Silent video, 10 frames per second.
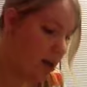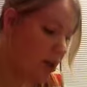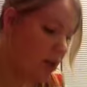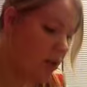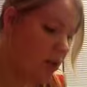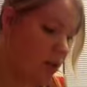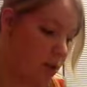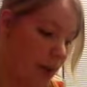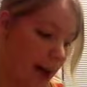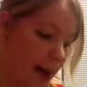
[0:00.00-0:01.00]
you
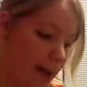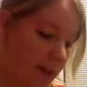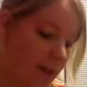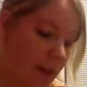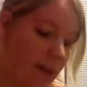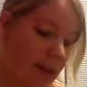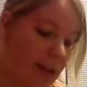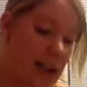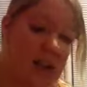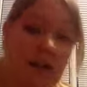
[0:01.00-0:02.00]
to have at
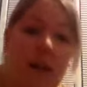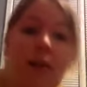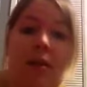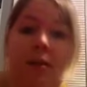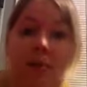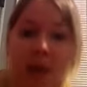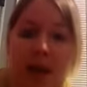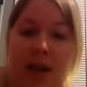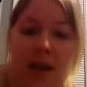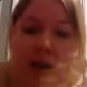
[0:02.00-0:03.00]
least
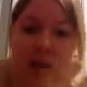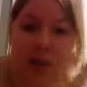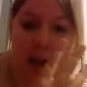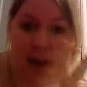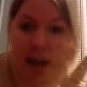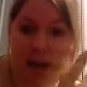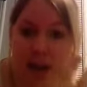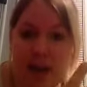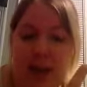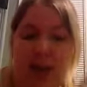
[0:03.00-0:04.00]
3 similarities,
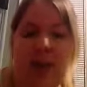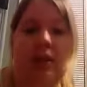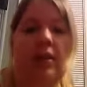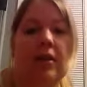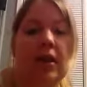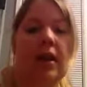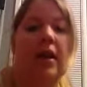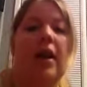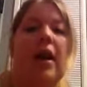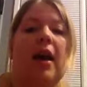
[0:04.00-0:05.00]

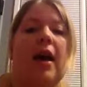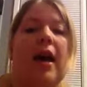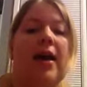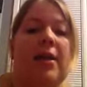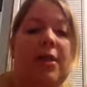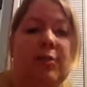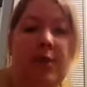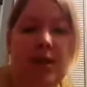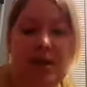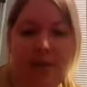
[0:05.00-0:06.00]
okay, and
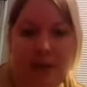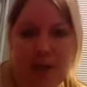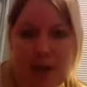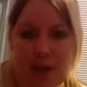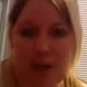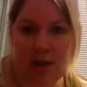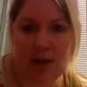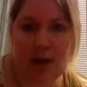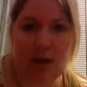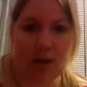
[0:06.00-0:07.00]
3 differences,
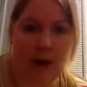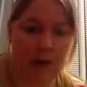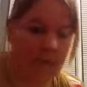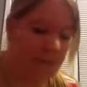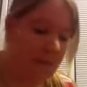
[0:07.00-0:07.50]
alright?